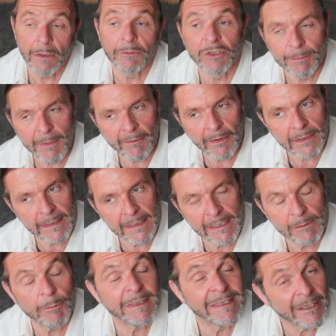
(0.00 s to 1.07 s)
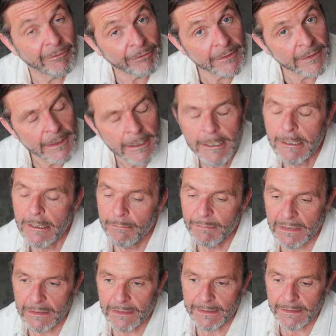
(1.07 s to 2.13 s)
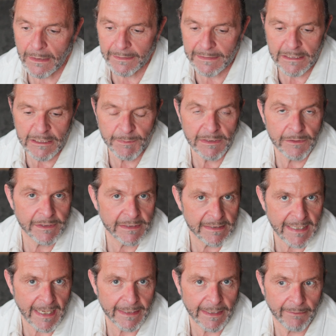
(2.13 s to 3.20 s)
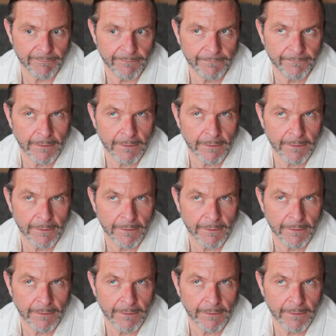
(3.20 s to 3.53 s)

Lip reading: Tomorrow clearly will be different, because I need to be using SatNav.